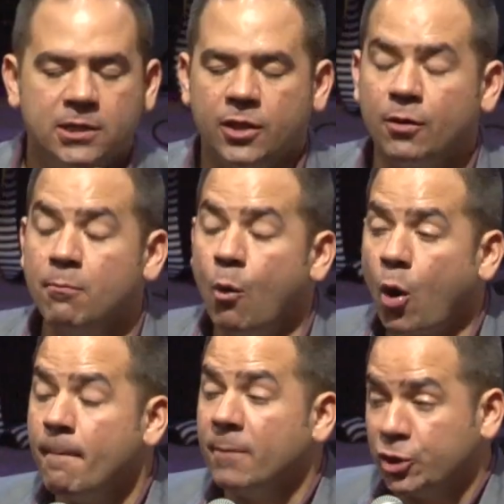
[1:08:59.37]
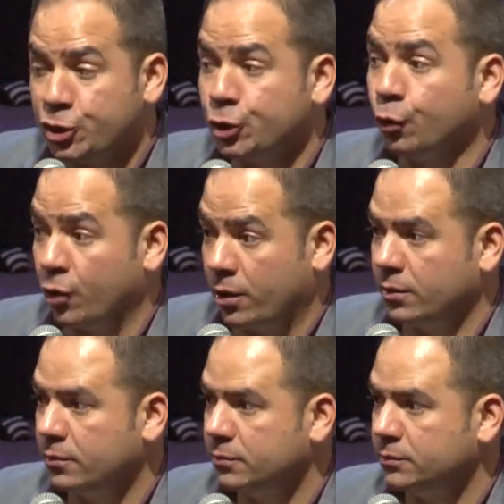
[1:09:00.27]
The more mature
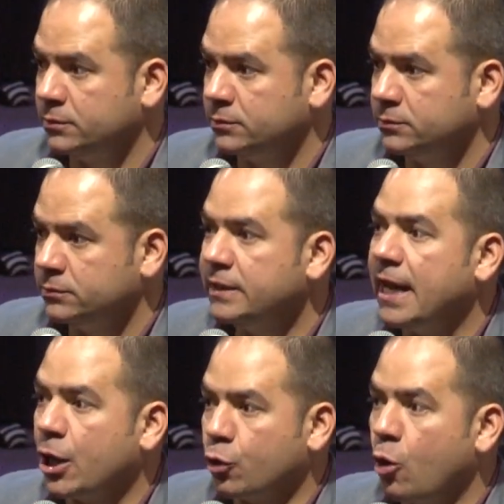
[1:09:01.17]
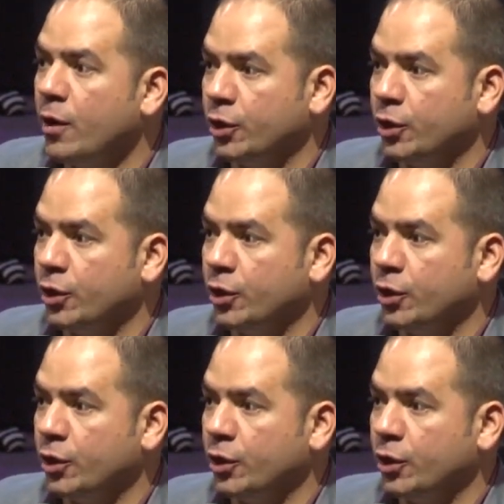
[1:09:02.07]
that I grow in